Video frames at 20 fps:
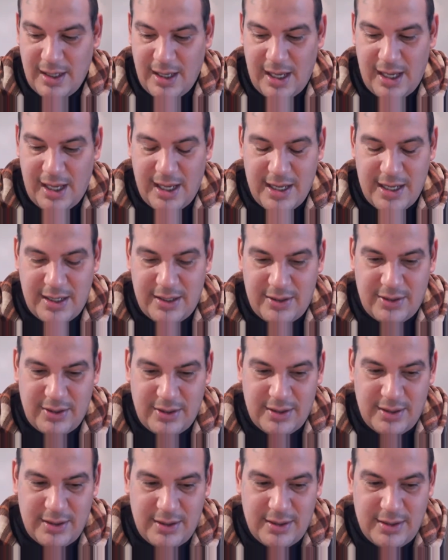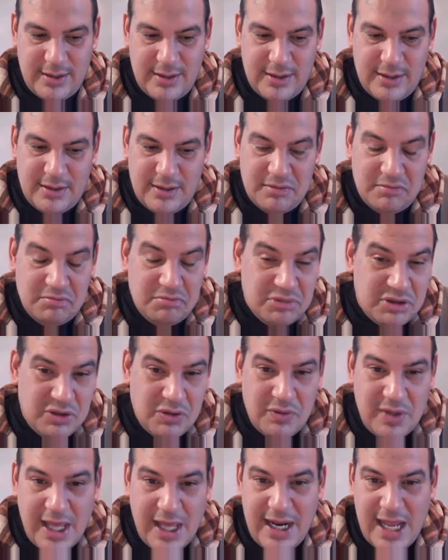And so
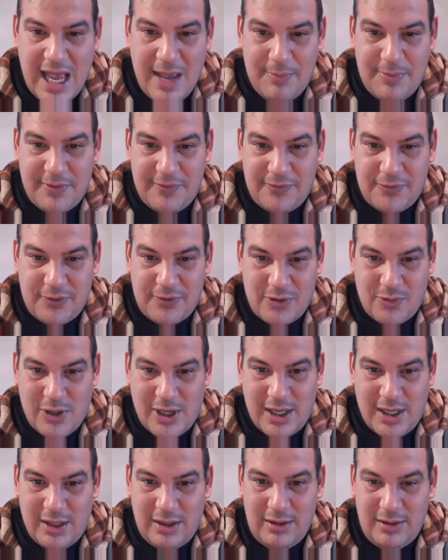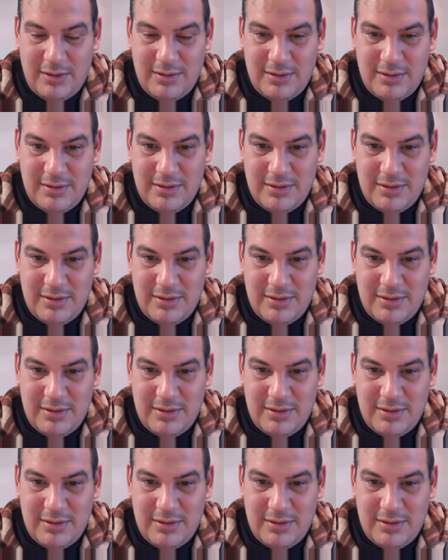that happened for a while.